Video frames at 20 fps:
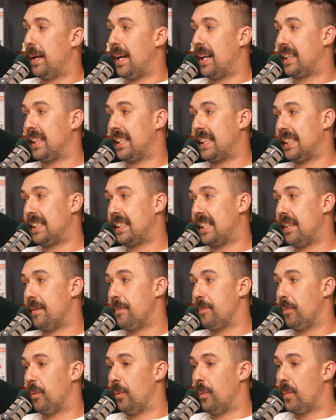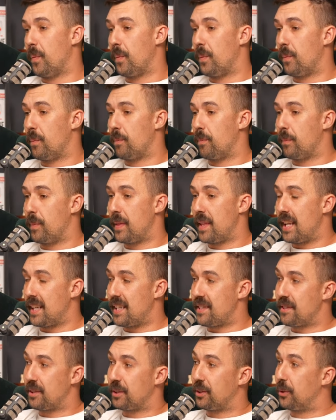marketing team
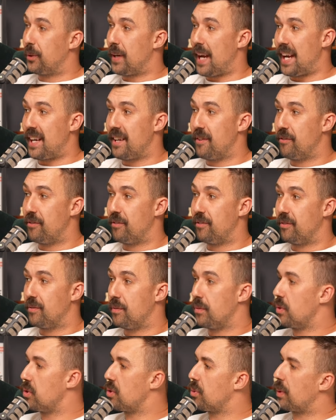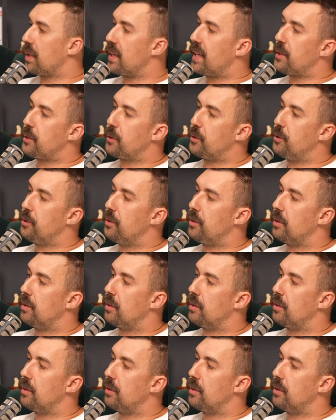that isn't creative. So what do they do?